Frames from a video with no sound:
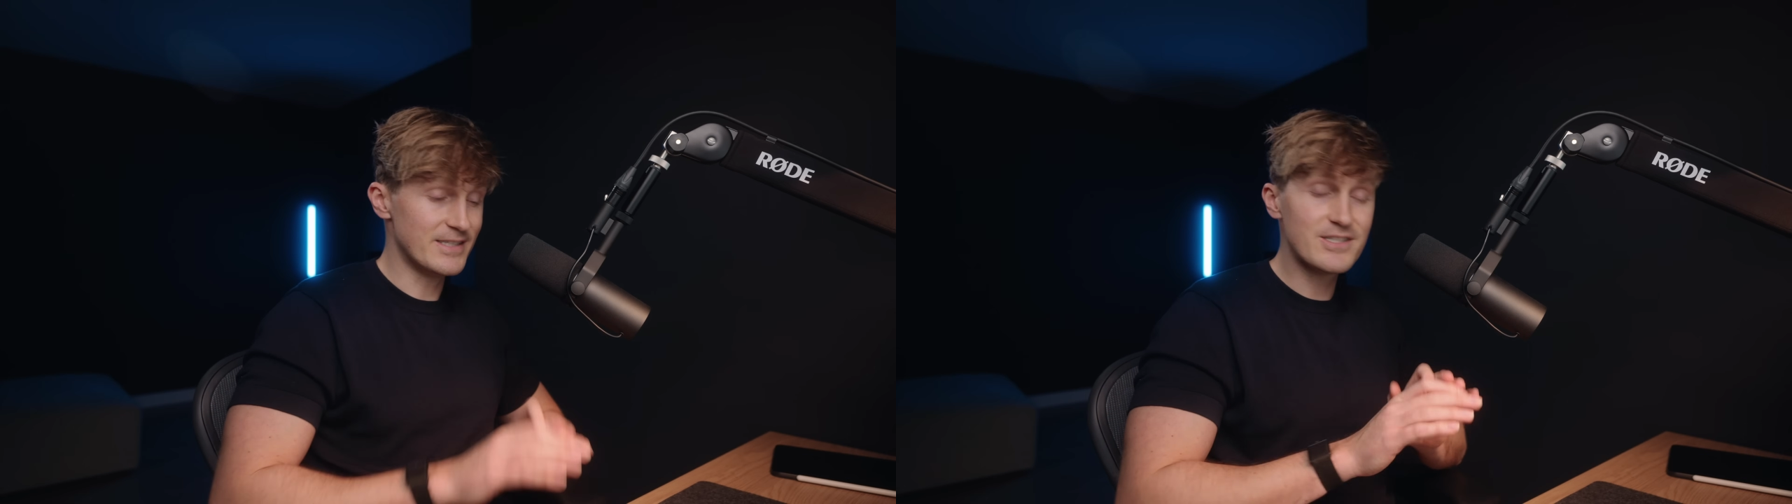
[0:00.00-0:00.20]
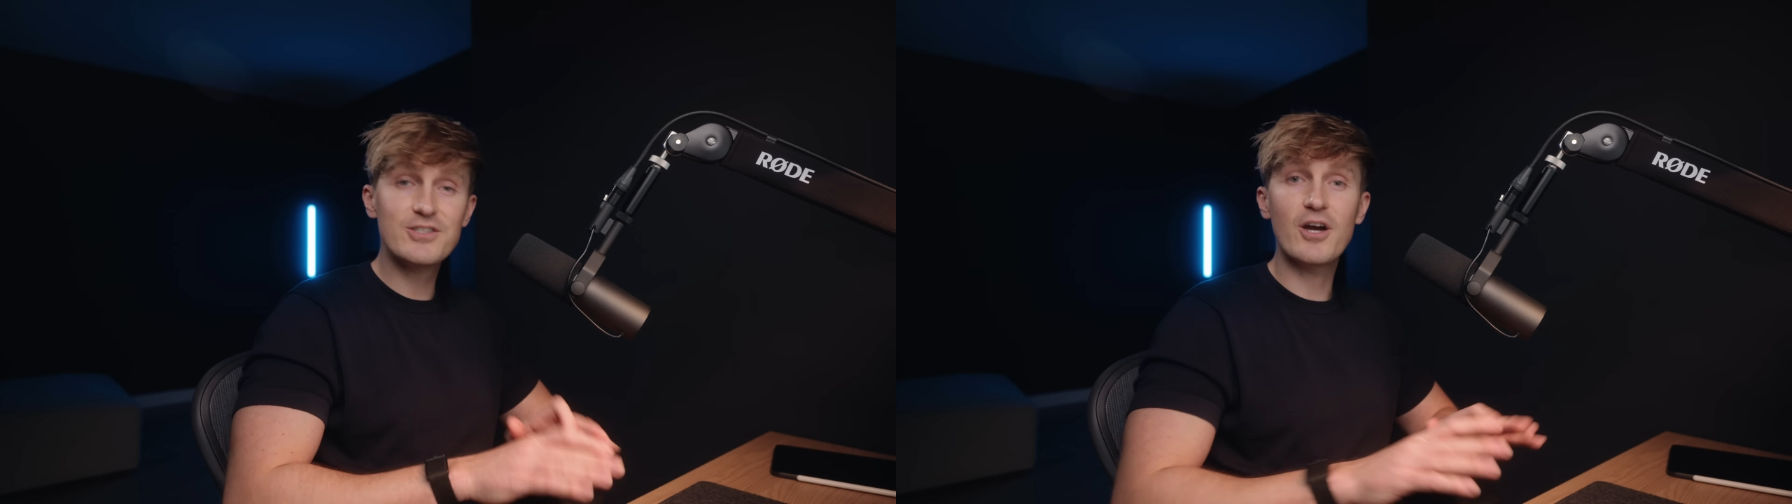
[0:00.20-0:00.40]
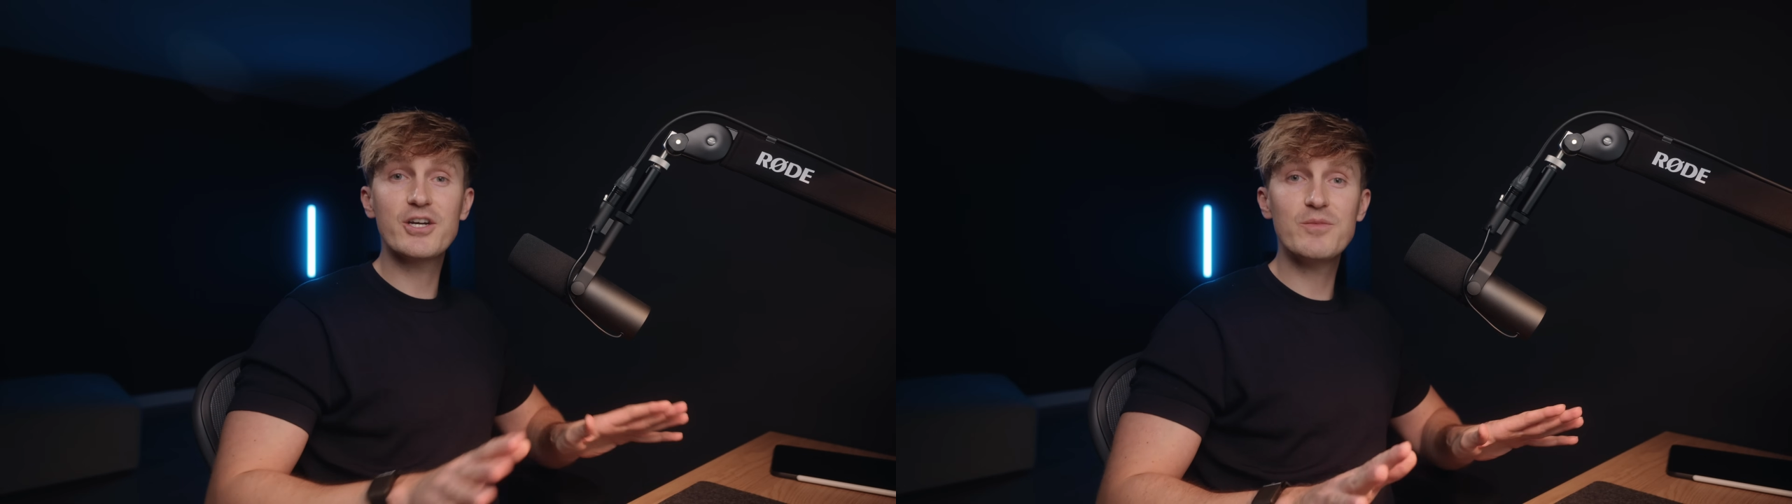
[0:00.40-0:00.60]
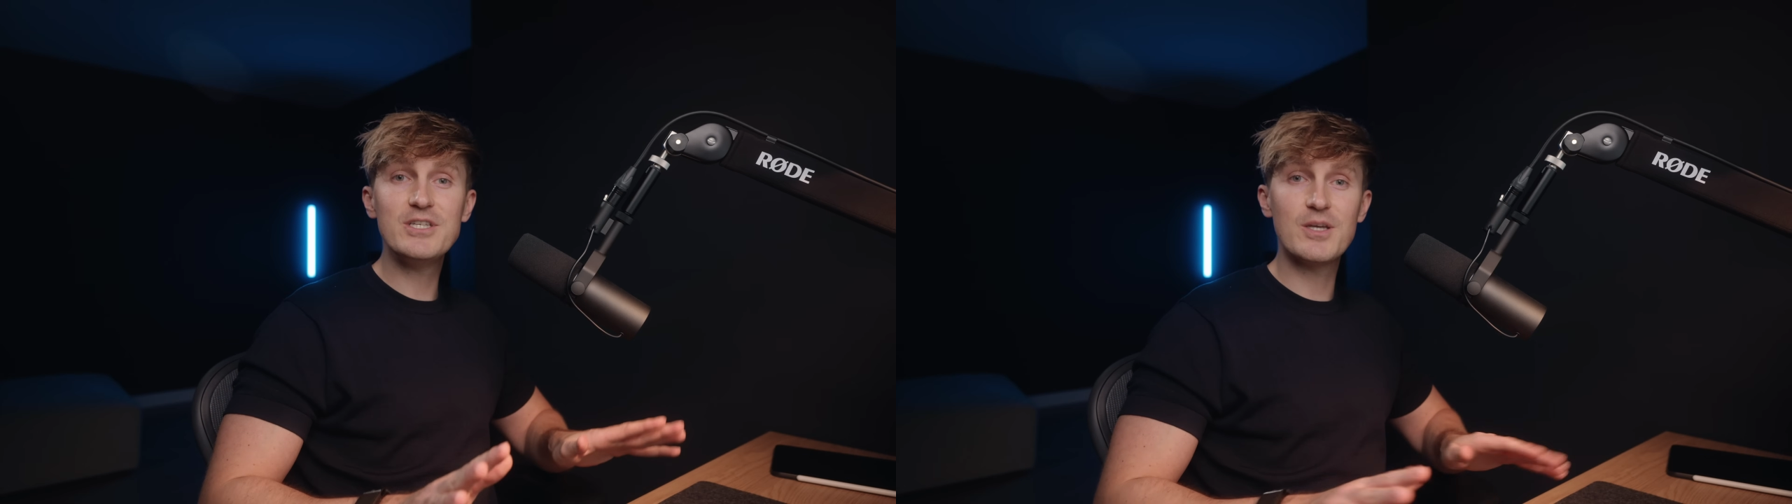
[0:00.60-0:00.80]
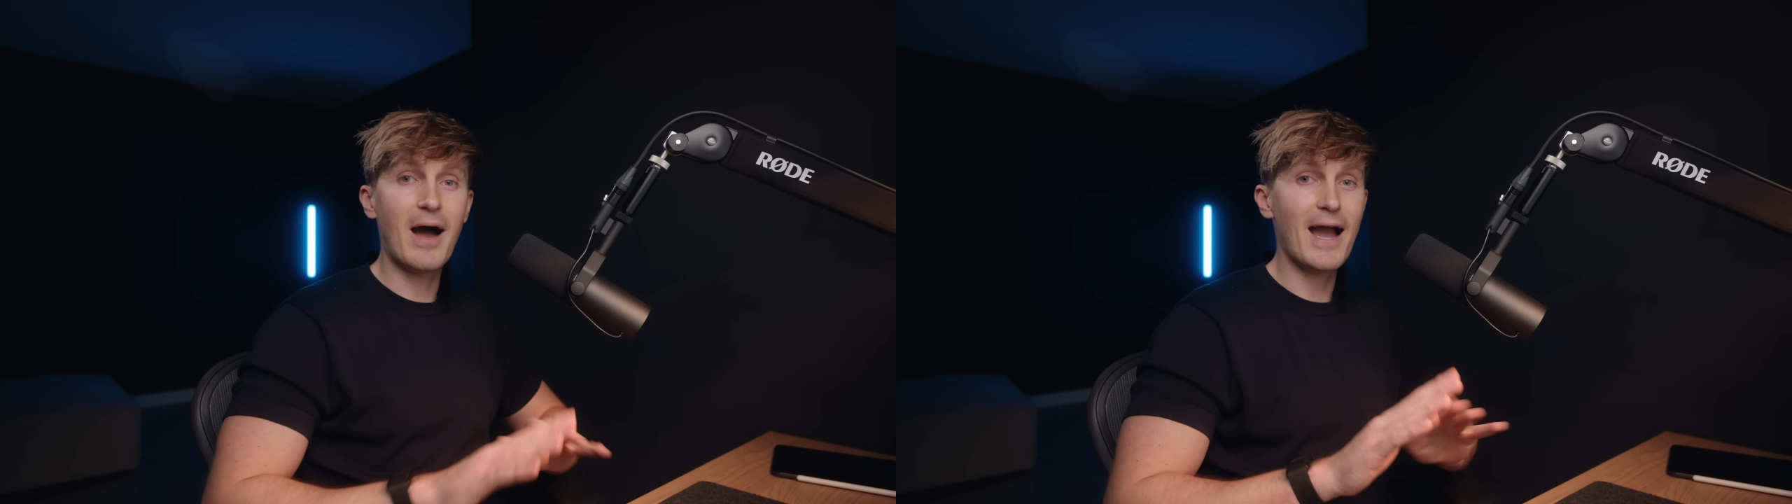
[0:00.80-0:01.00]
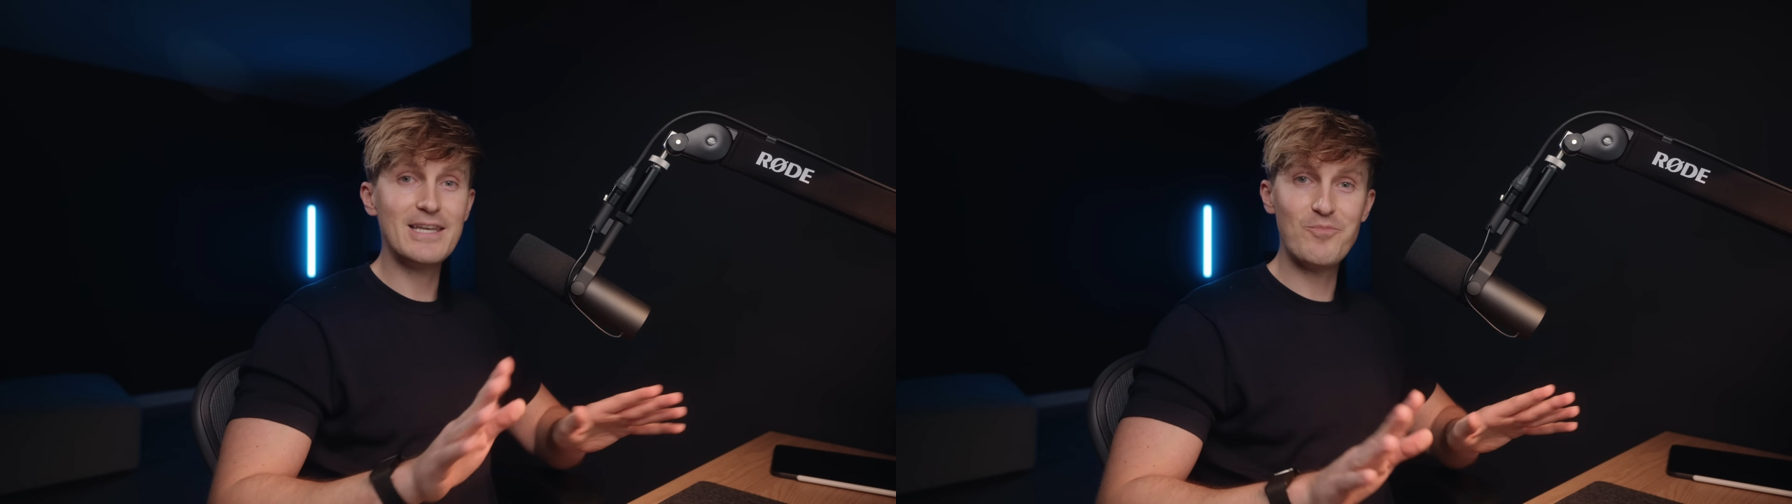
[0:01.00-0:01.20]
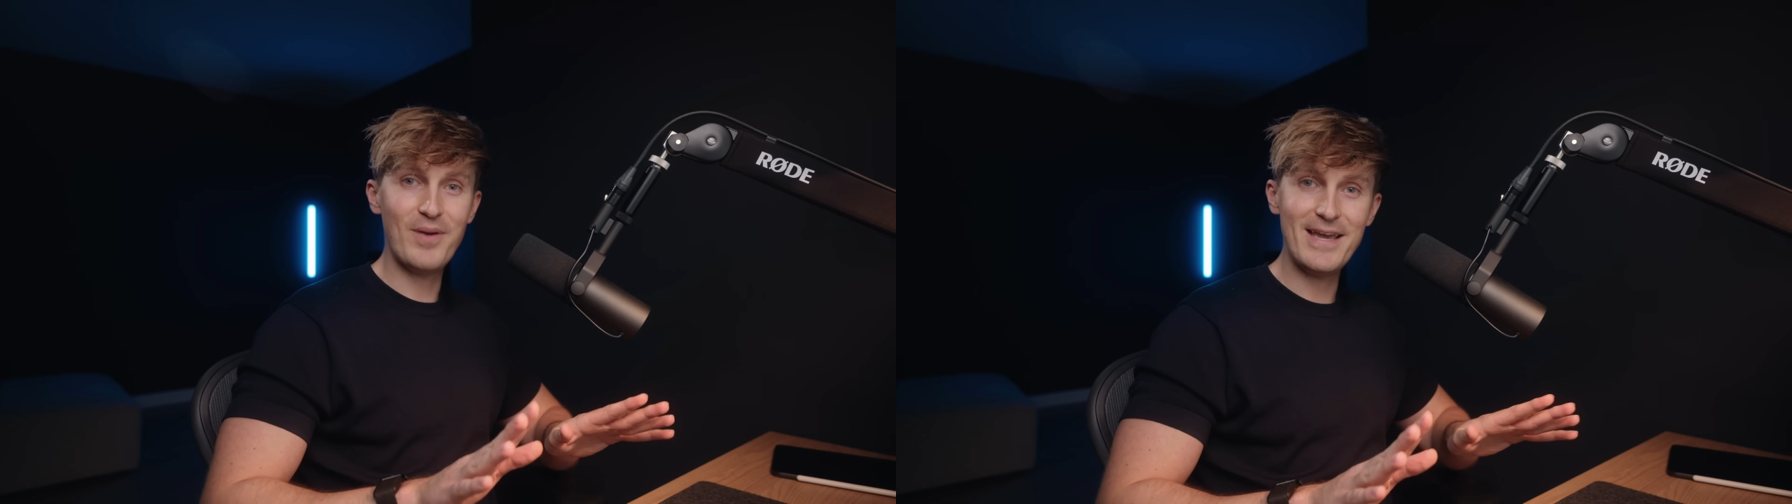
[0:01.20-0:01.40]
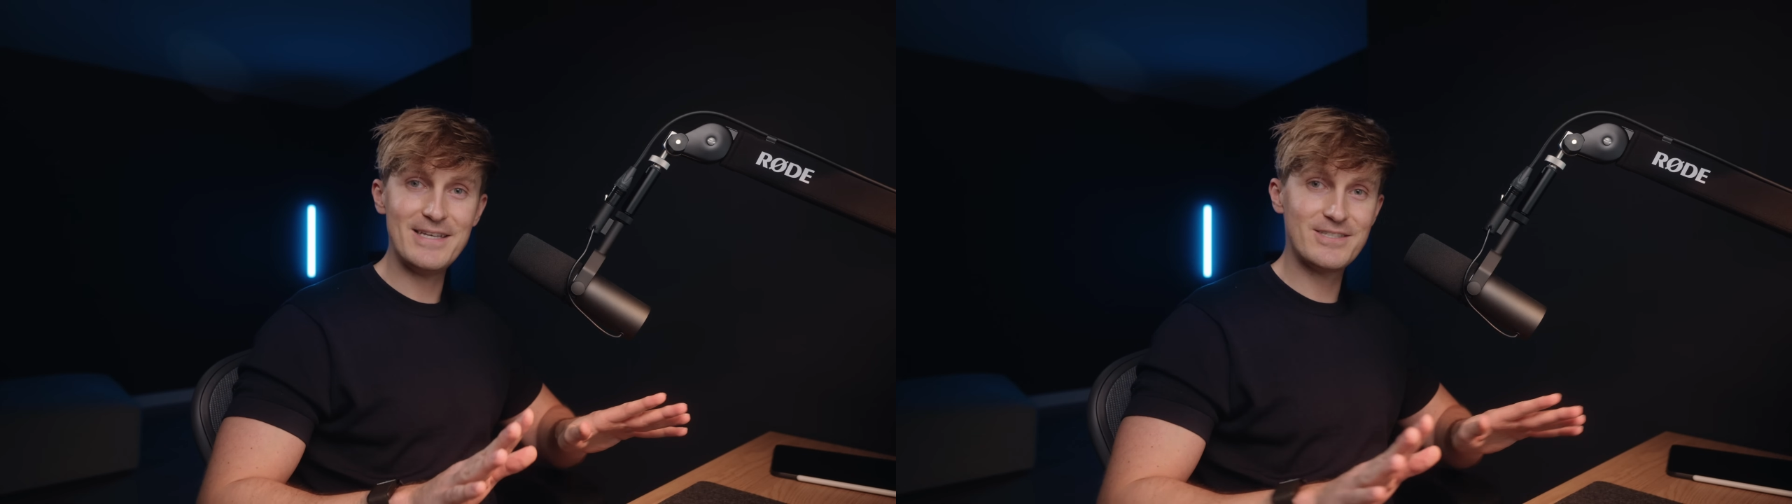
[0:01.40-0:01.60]
This is not going to be some highly
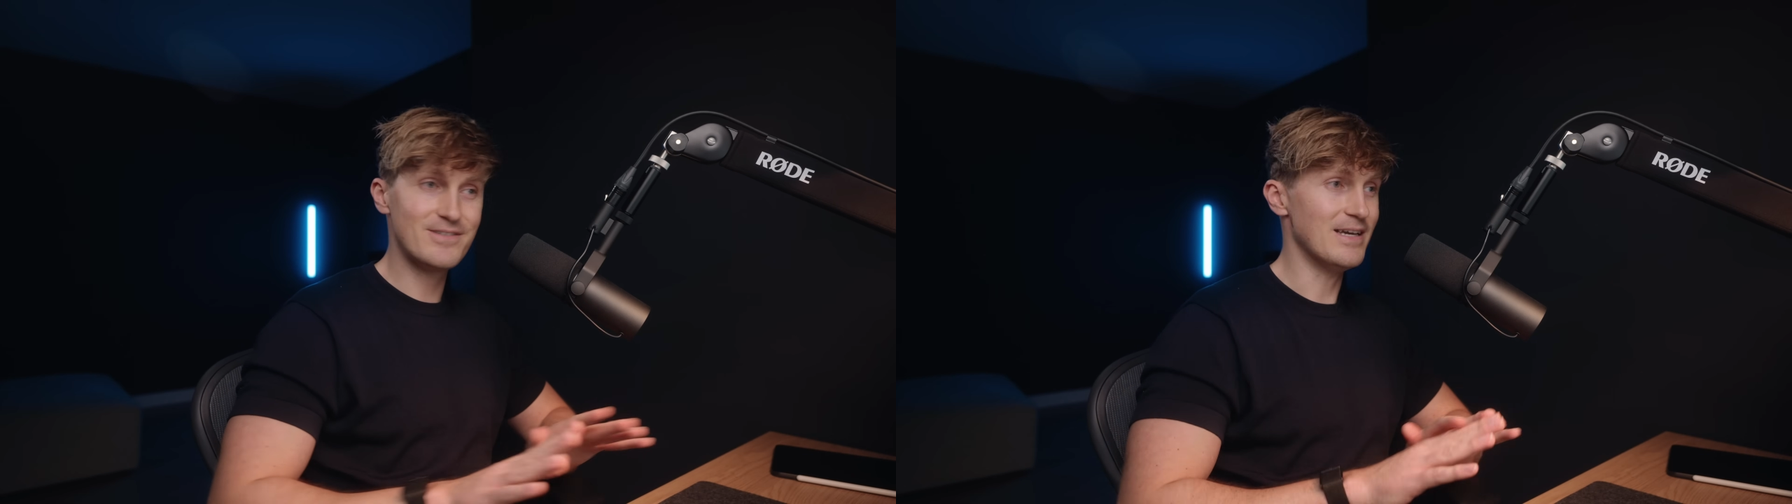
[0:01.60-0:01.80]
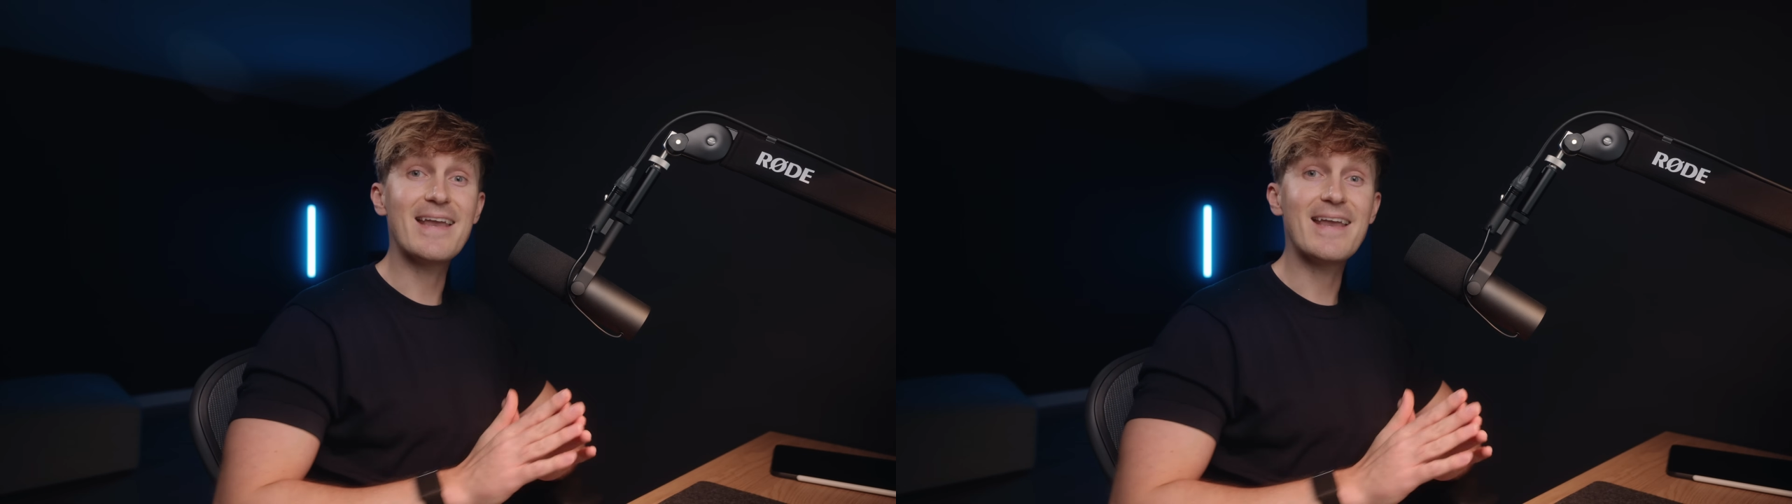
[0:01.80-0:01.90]
paced,